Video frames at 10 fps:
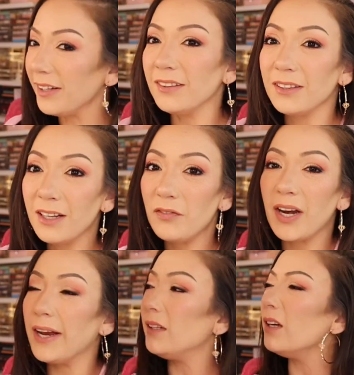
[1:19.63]
love
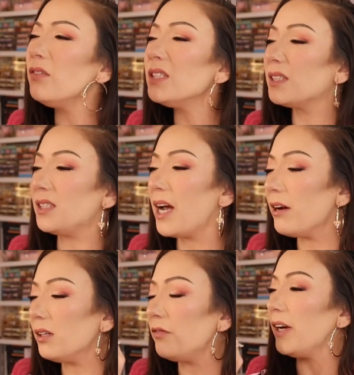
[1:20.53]
it. I love the
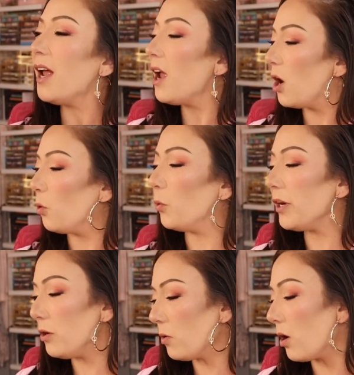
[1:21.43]
style of it. What
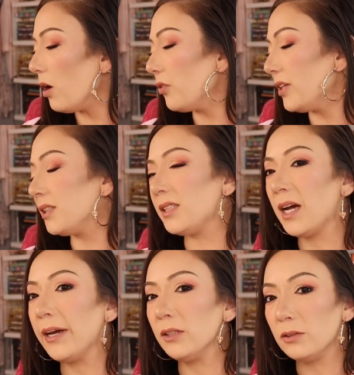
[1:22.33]
do you call this
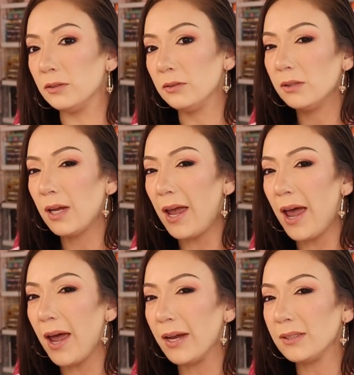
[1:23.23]
style
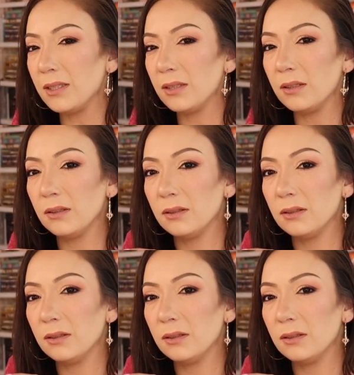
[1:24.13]
hat?